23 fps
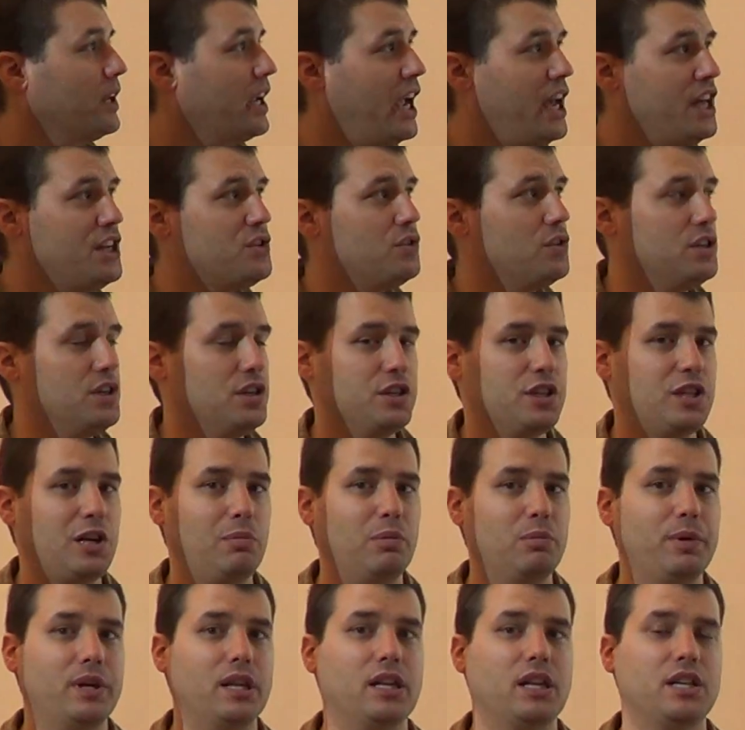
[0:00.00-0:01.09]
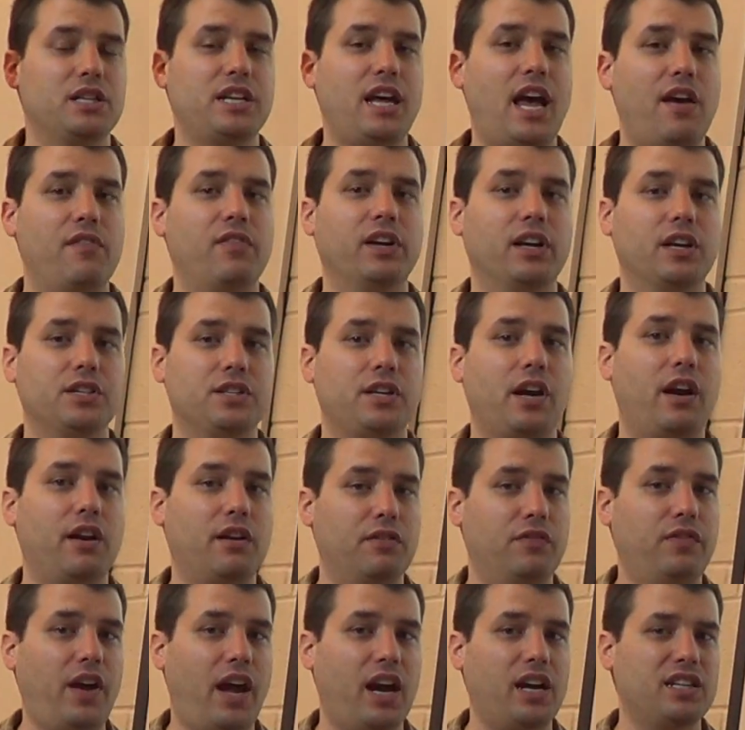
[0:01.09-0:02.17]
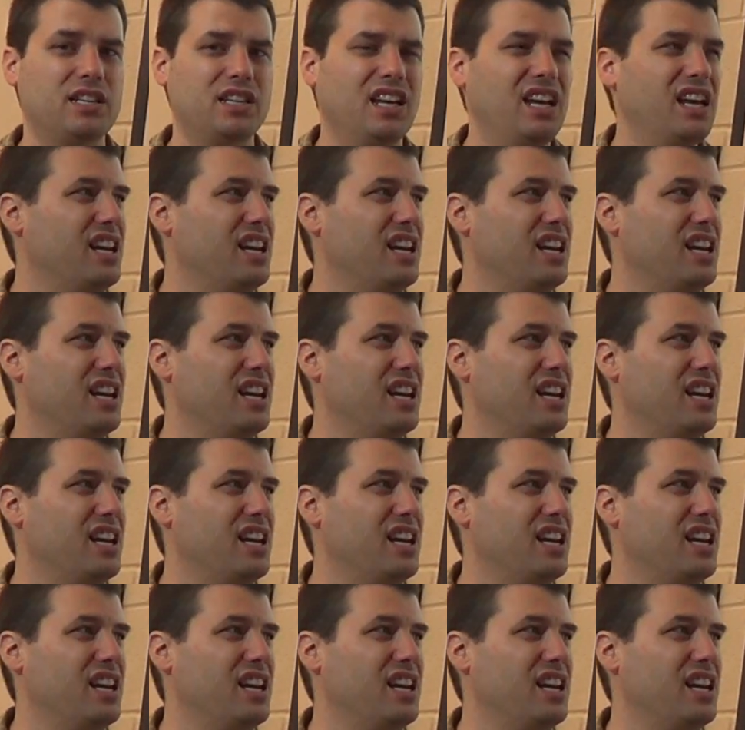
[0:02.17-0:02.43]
estrogen supplement that's having the desired effect.